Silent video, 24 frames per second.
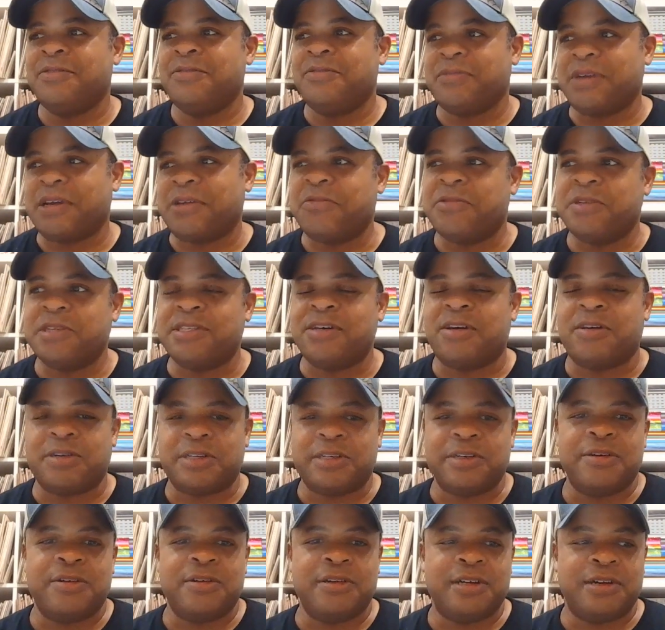like we talked
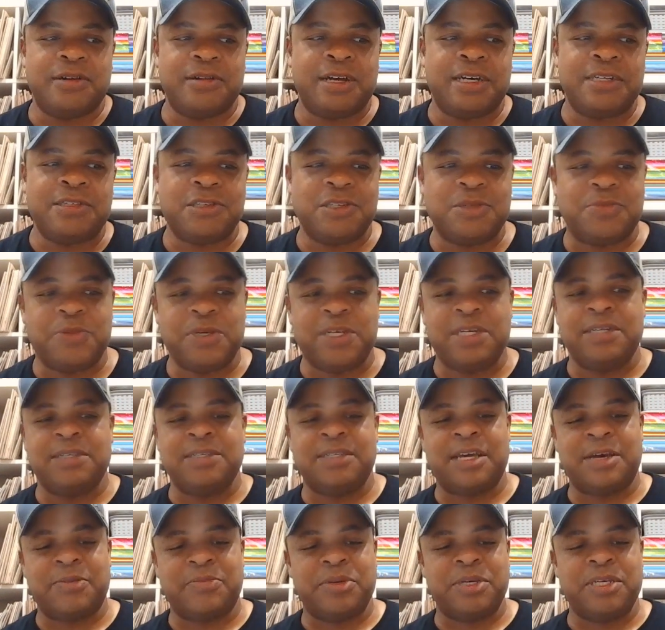earlier, like just because
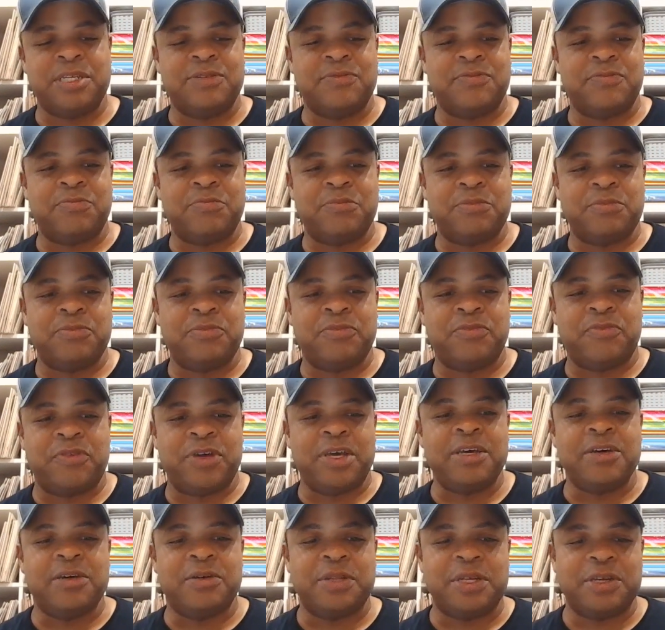that piece
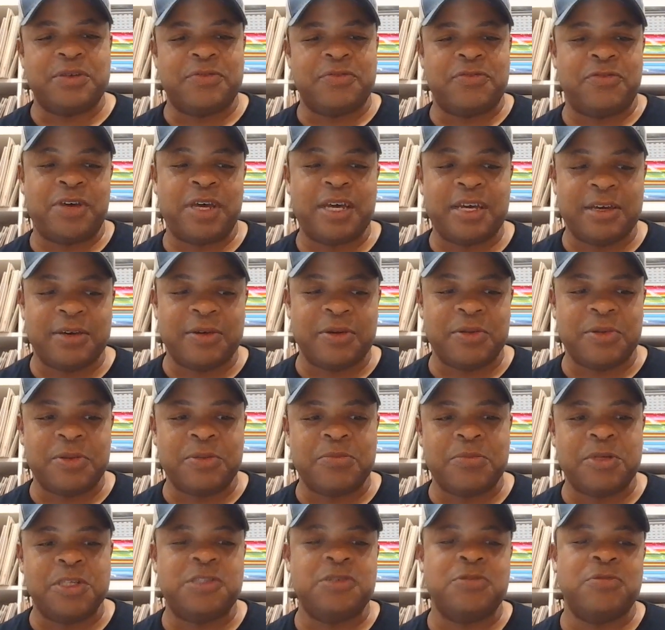failed, it failed,
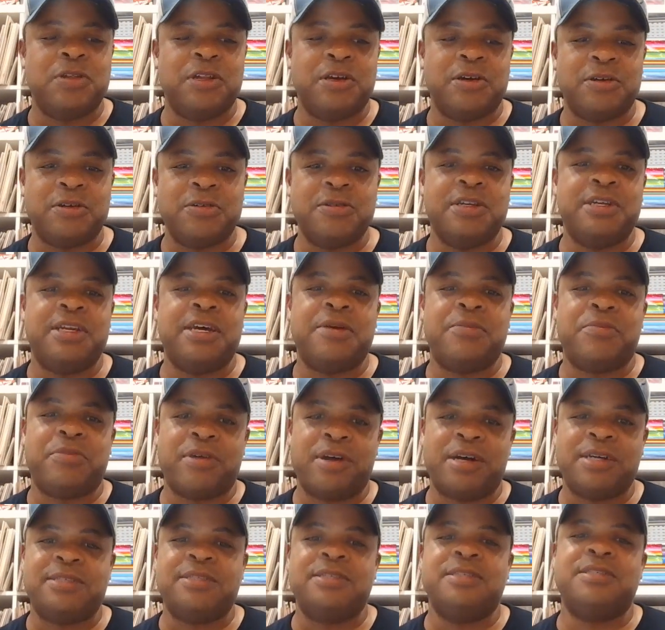but you learned in that
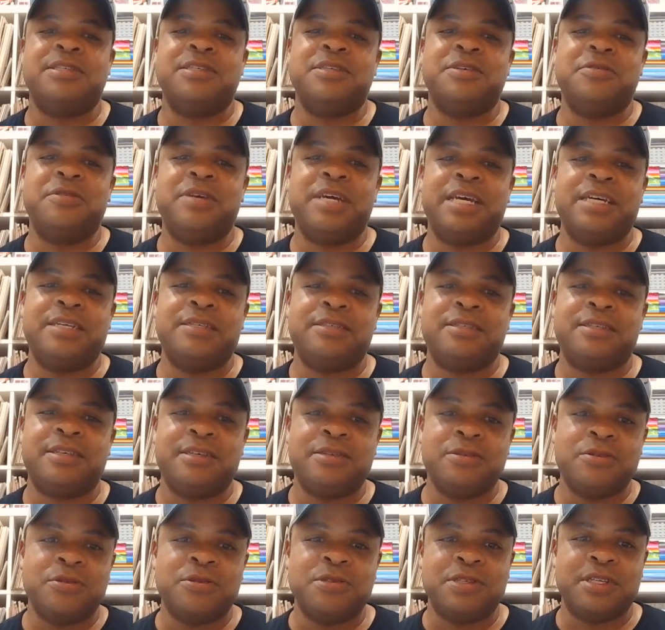process and you gained
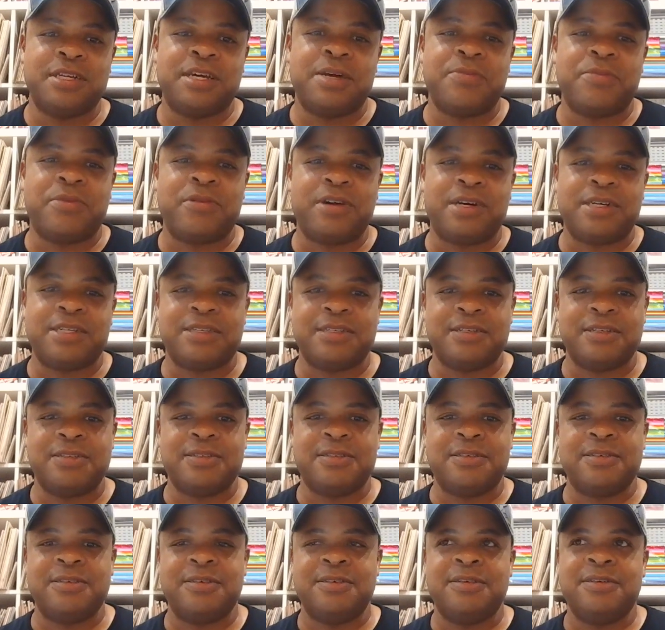skills in that
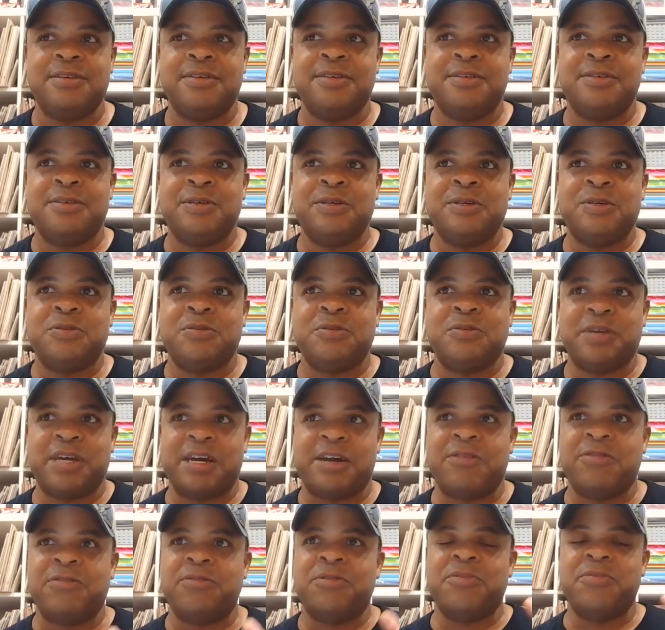process. So
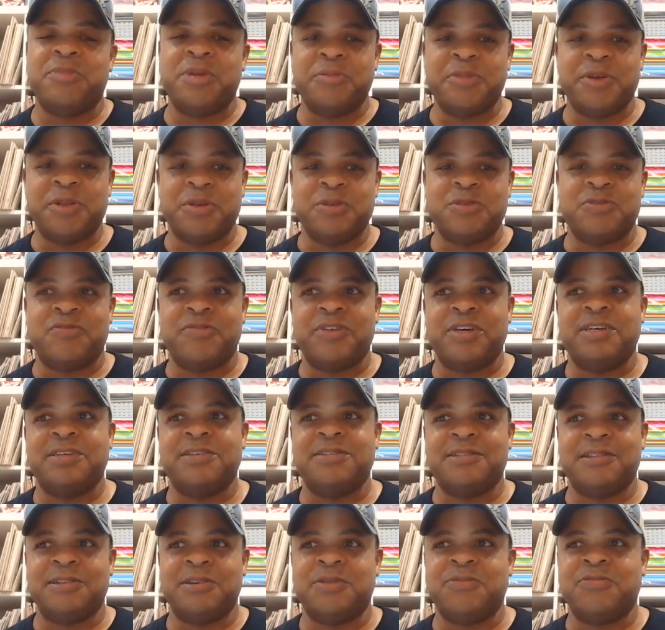now remember those
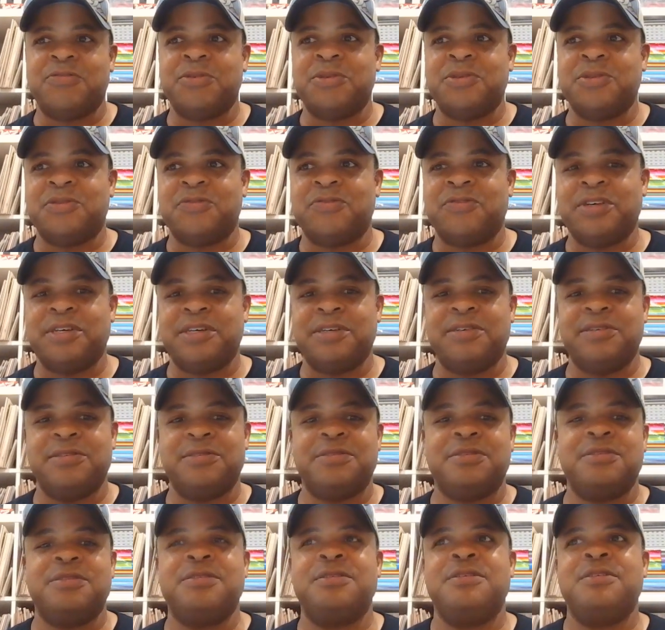failures, learn from those
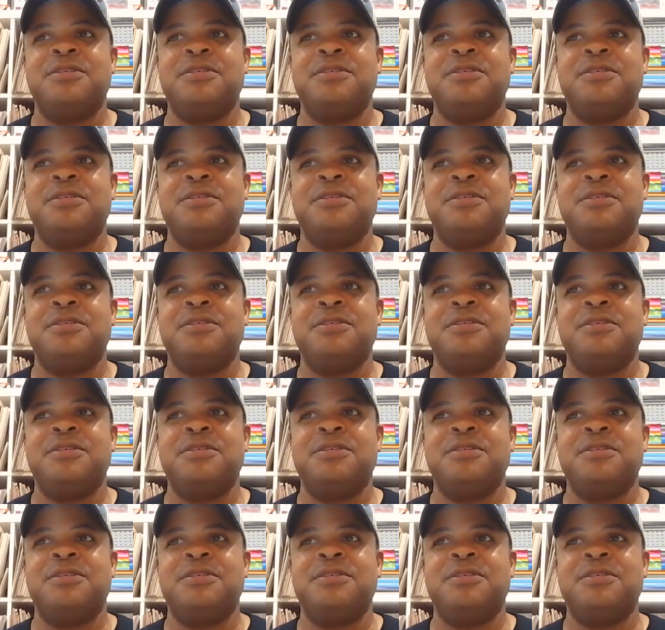failures,